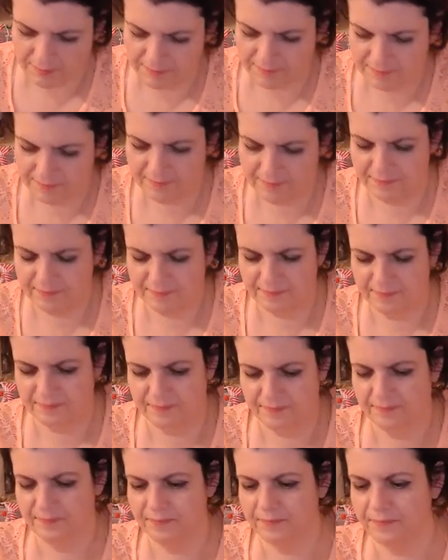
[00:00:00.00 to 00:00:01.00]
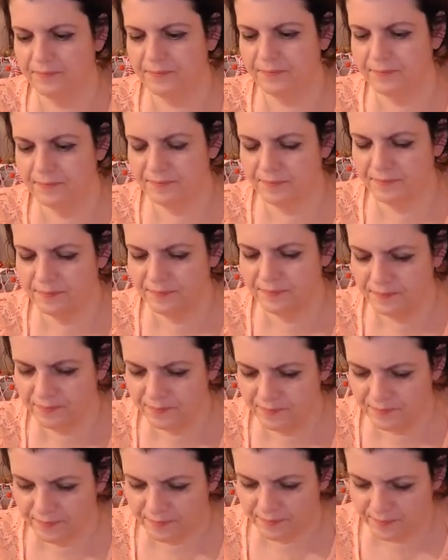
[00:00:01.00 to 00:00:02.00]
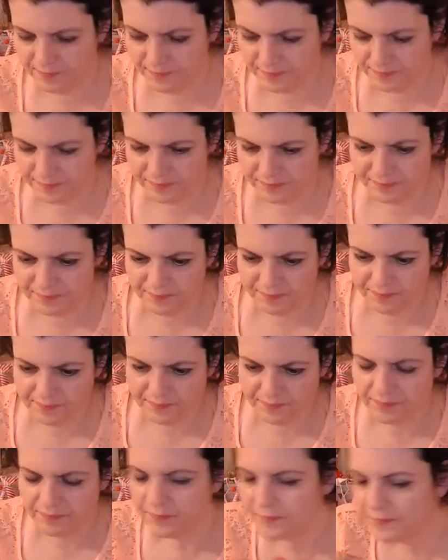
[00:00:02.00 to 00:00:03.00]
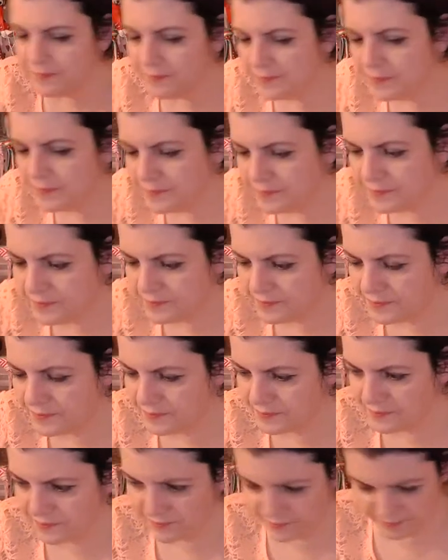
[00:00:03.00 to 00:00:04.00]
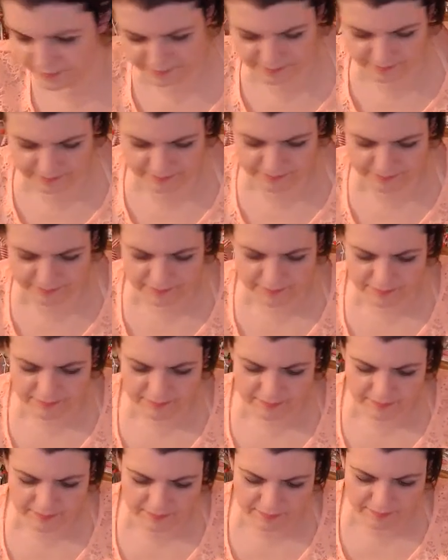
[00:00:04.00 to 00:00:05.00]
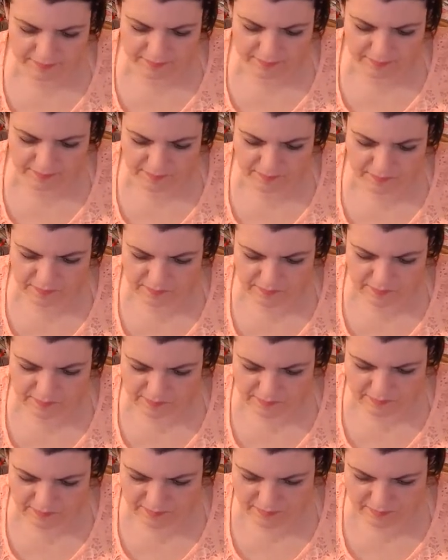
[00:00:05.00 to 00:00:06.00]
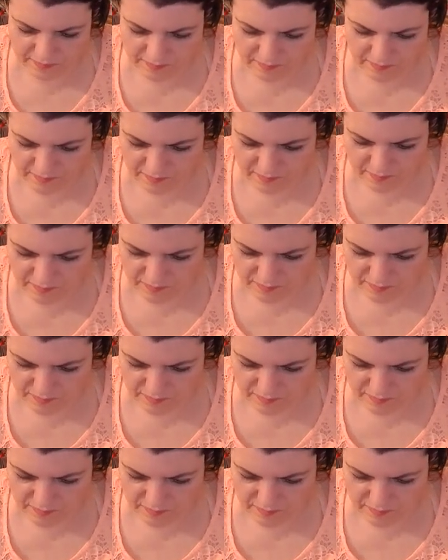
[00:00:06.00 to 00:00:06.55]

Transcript: (silence)